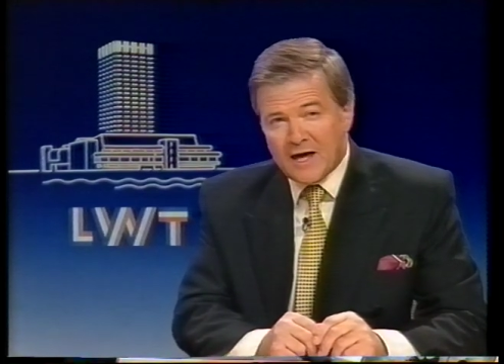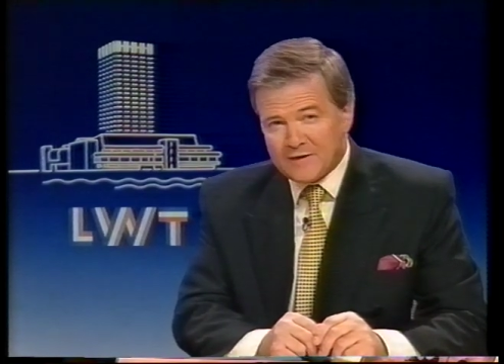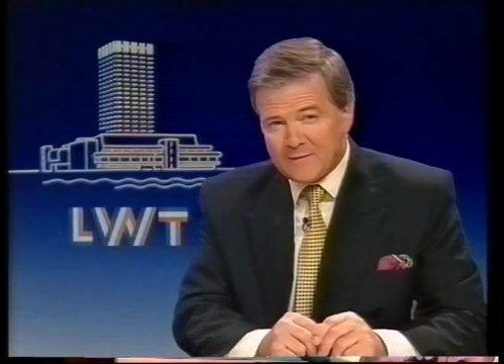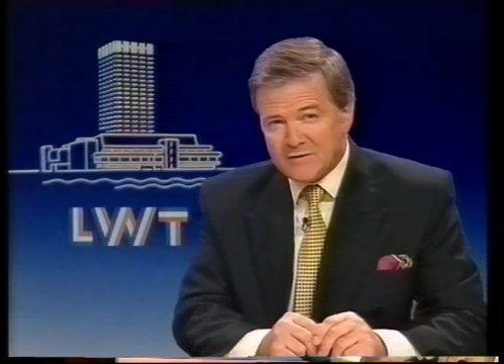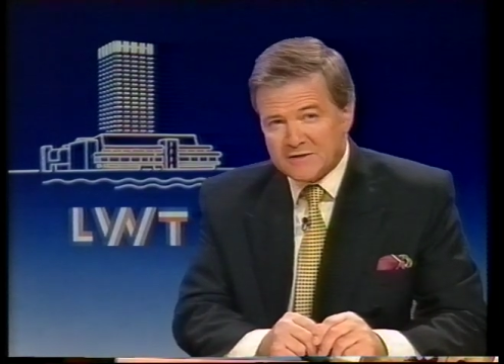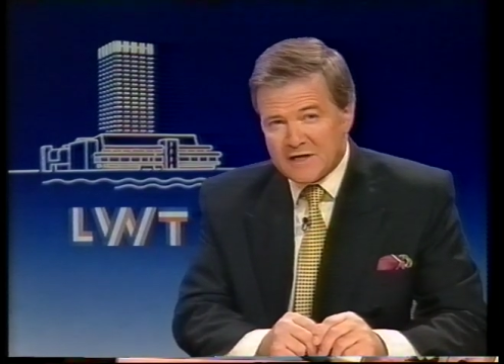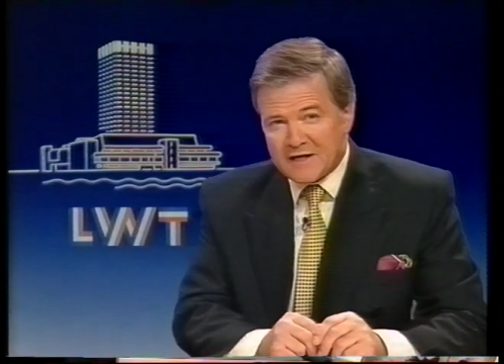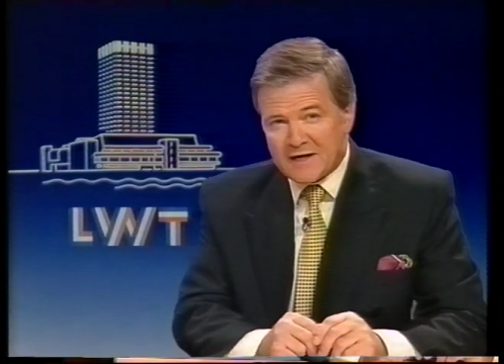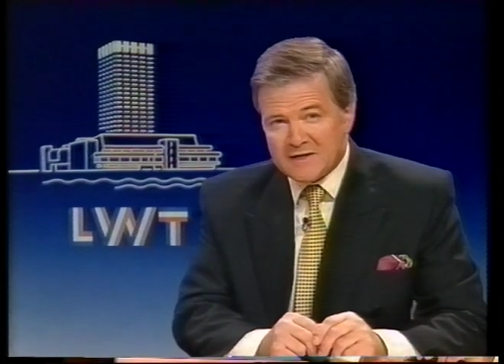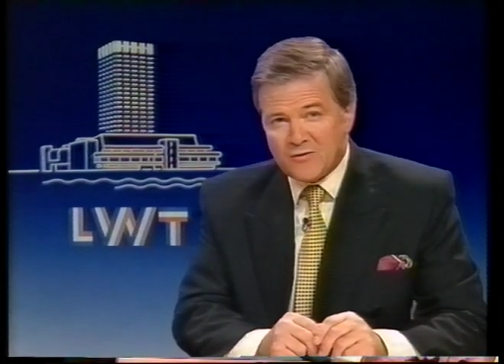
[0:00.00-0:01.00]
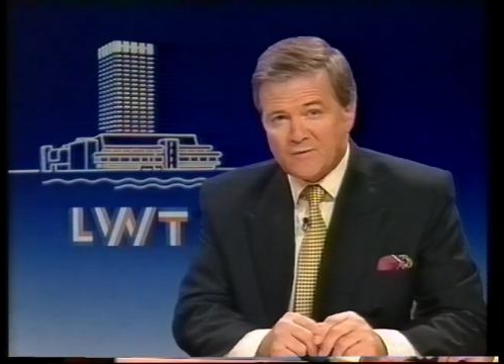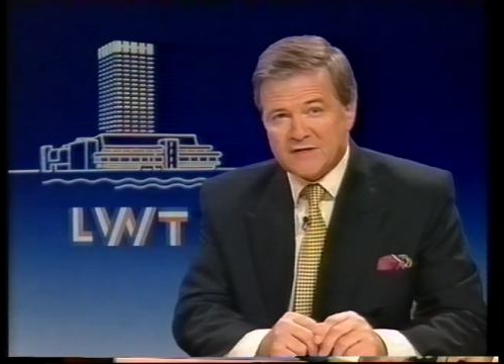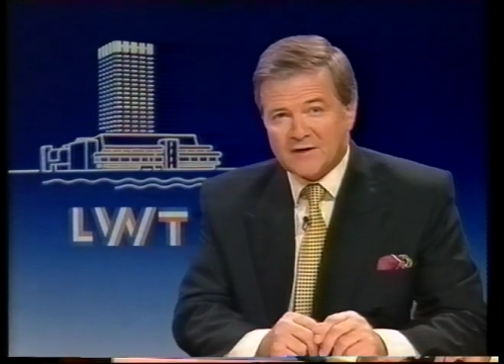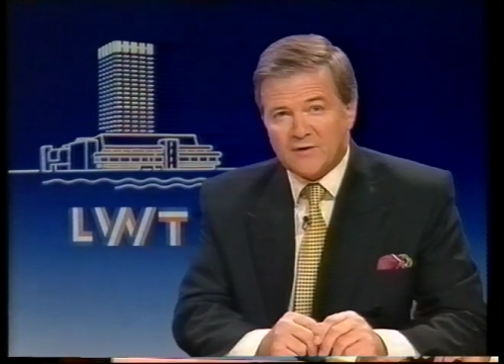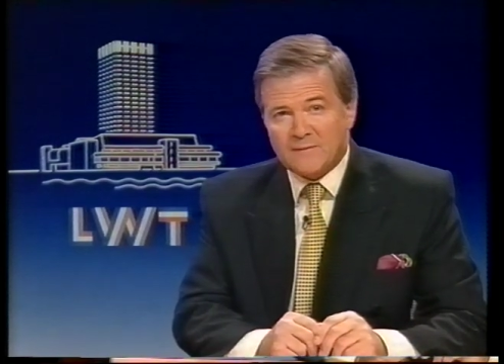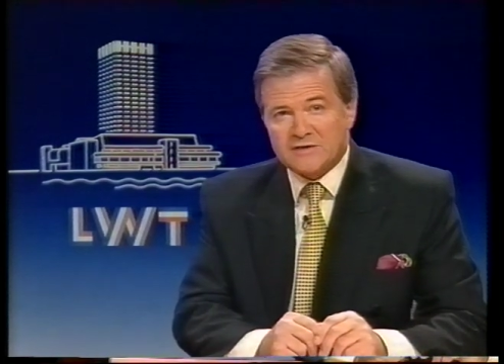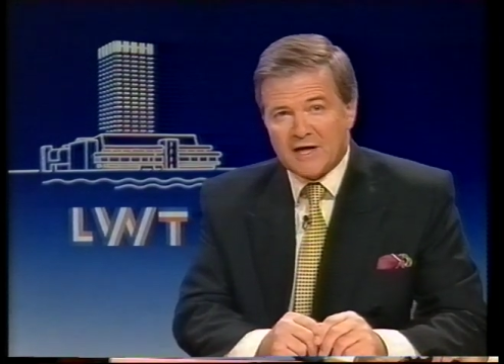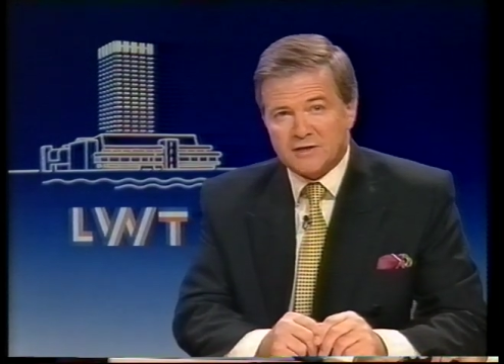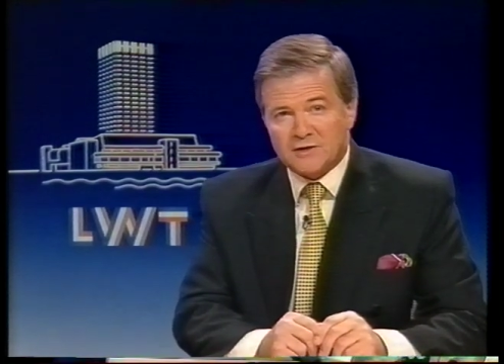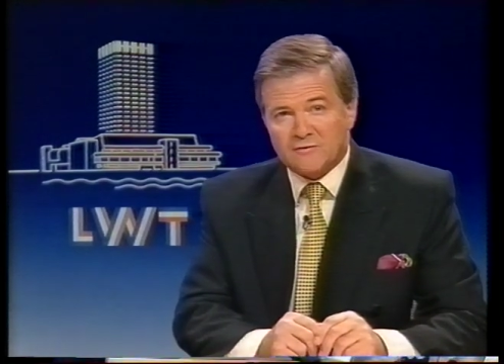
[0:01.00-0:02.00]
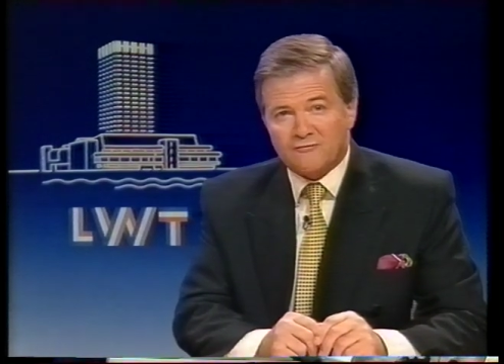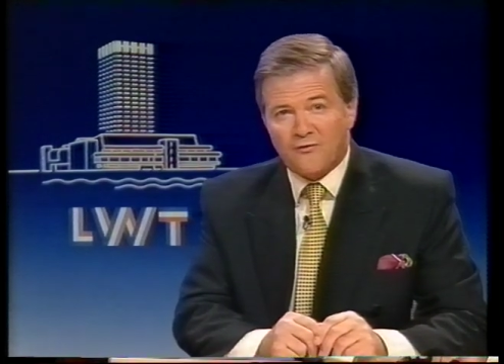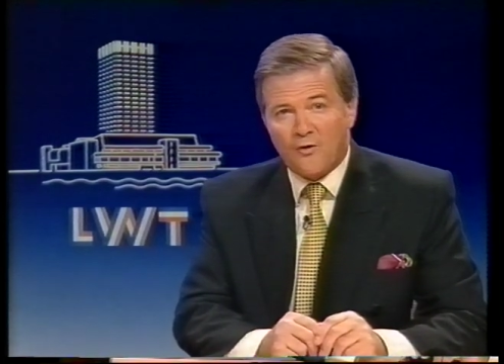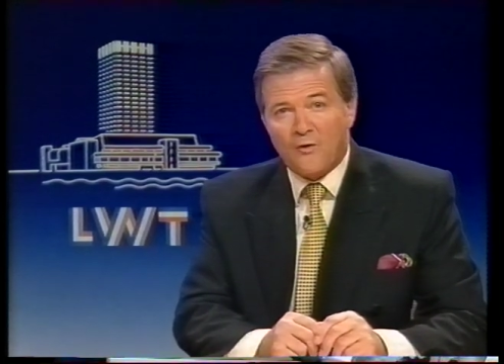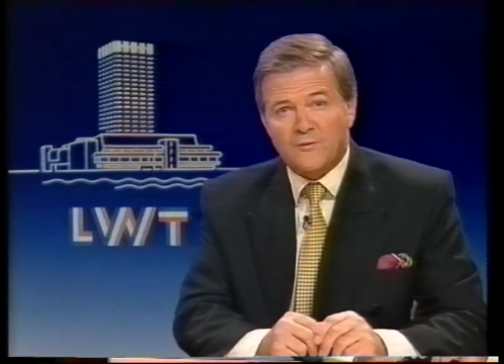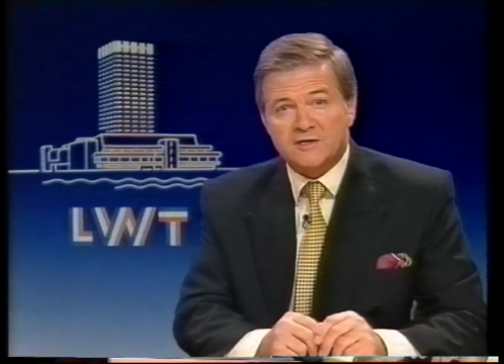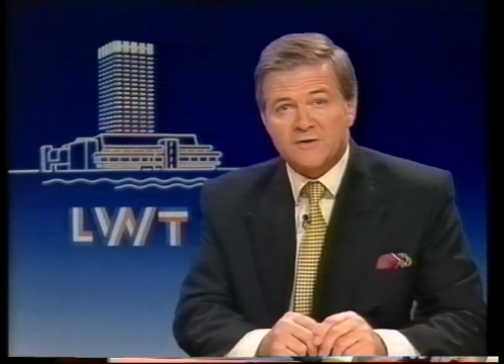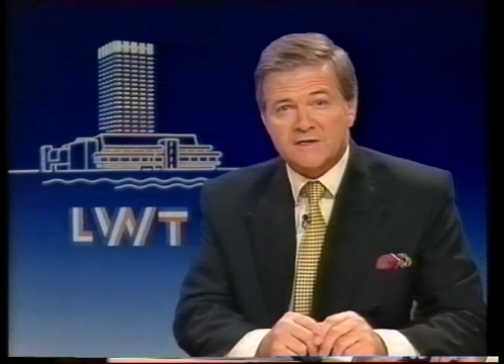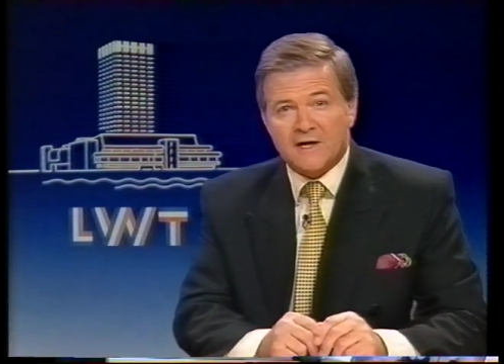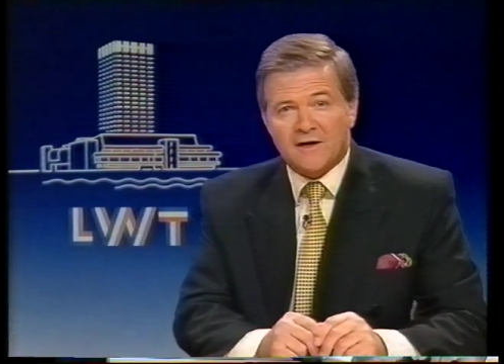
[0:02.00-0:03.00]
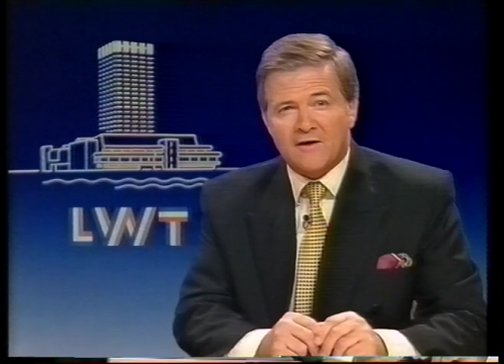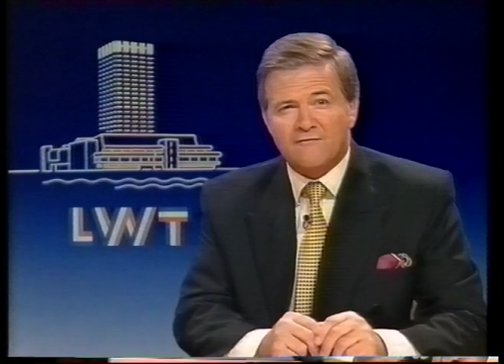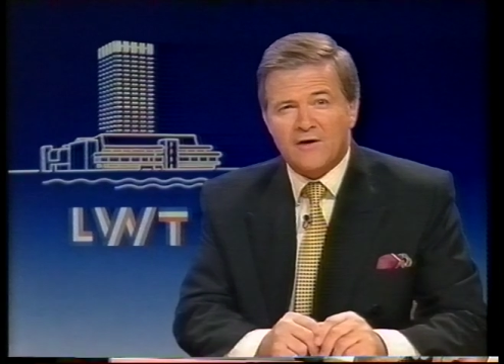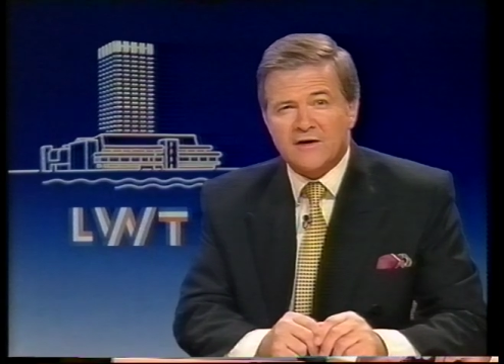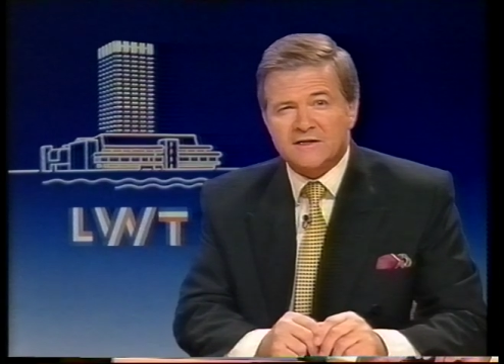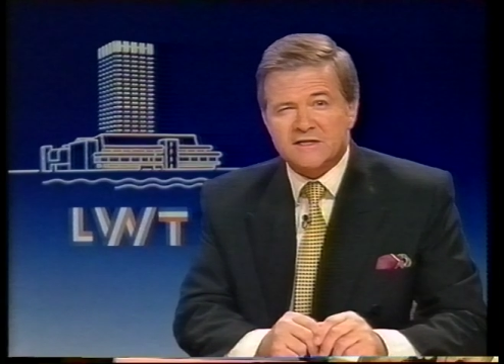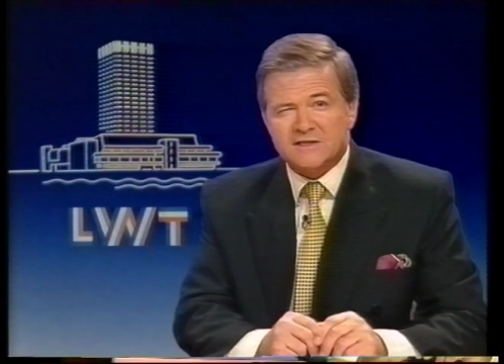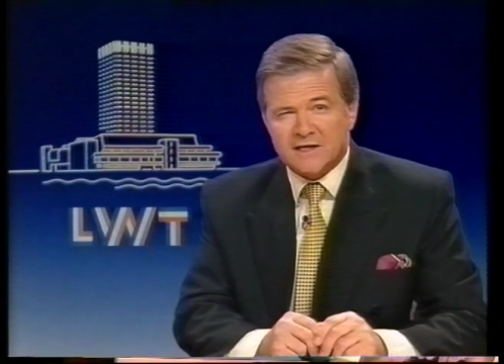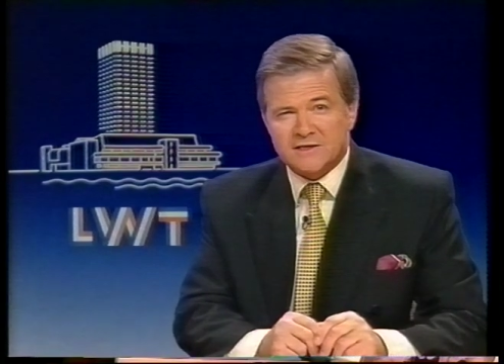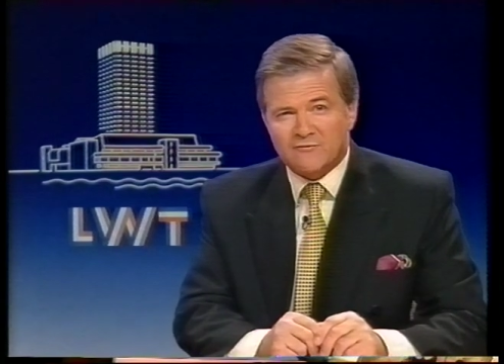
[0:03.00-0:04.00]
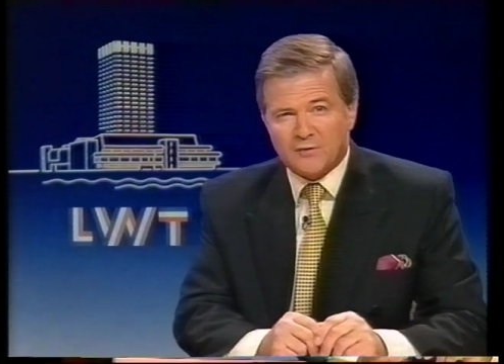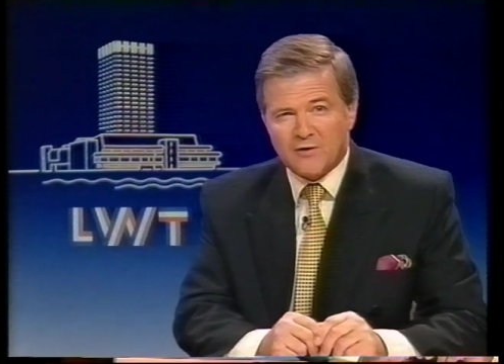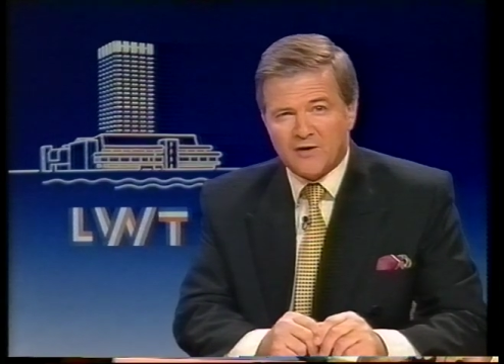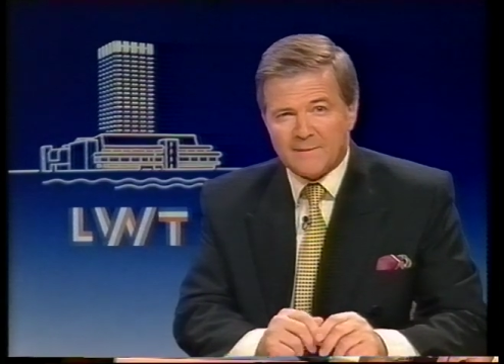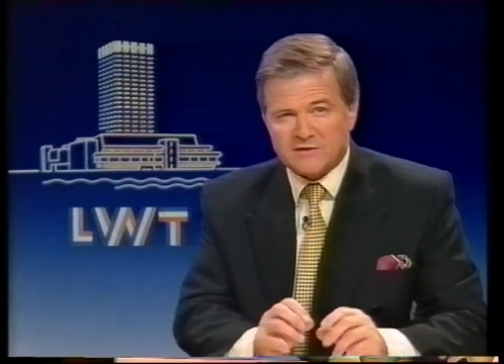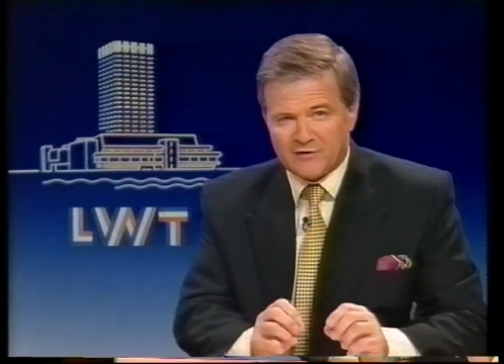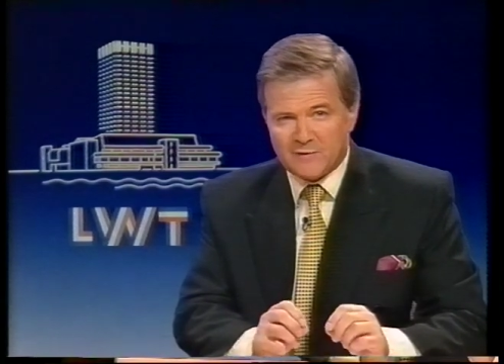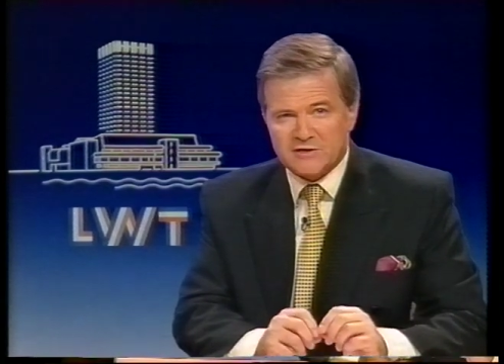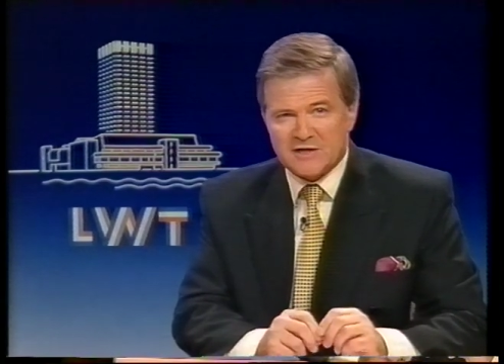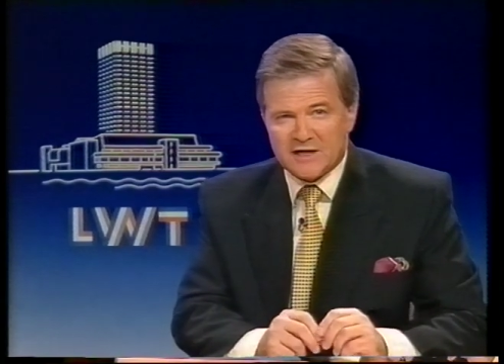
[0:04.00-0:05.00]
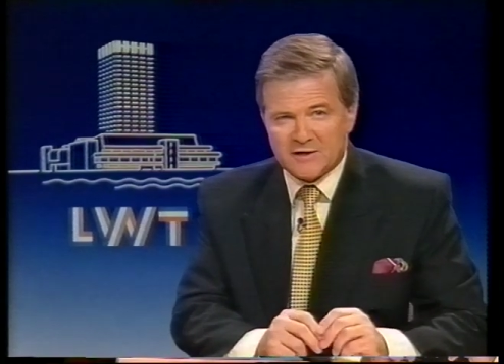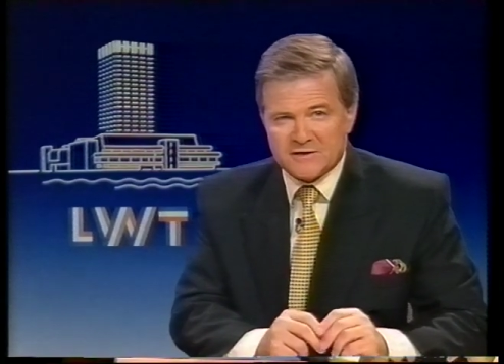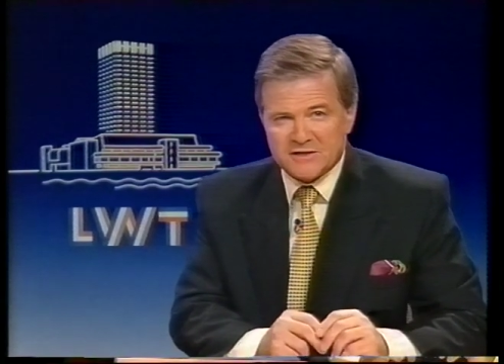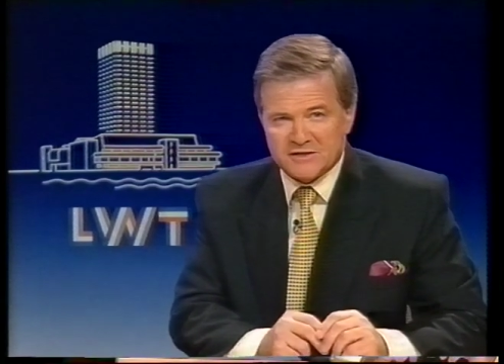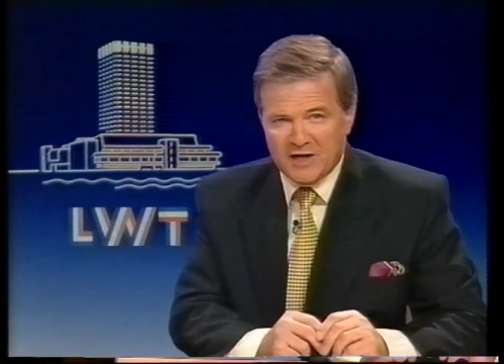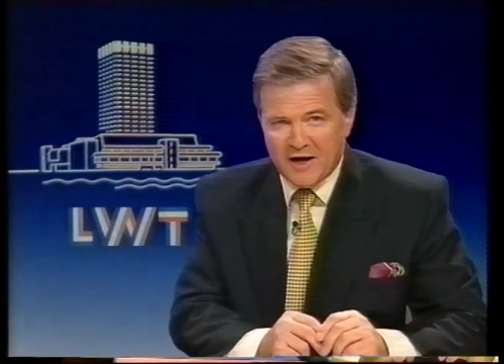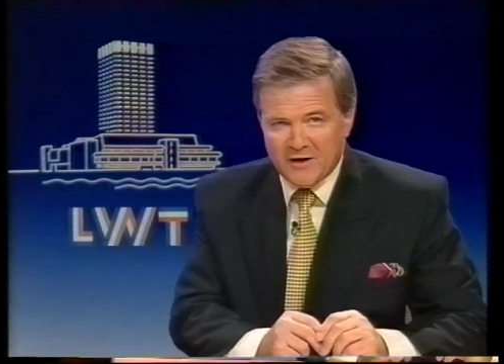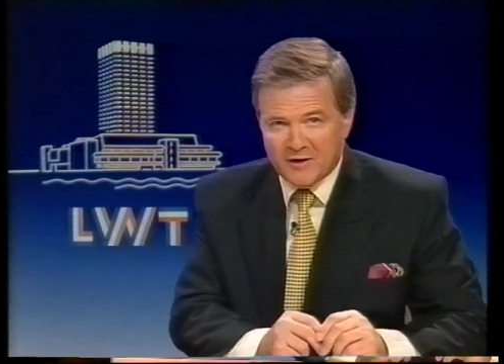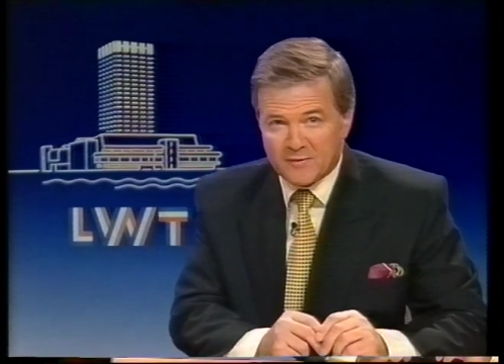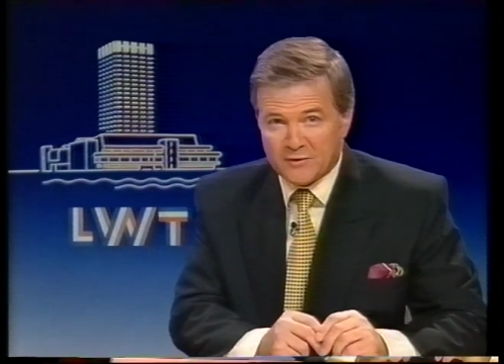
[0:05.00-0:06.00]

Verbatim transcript: LWT has always had a reputation for producing very distinctive programs, a very particular style.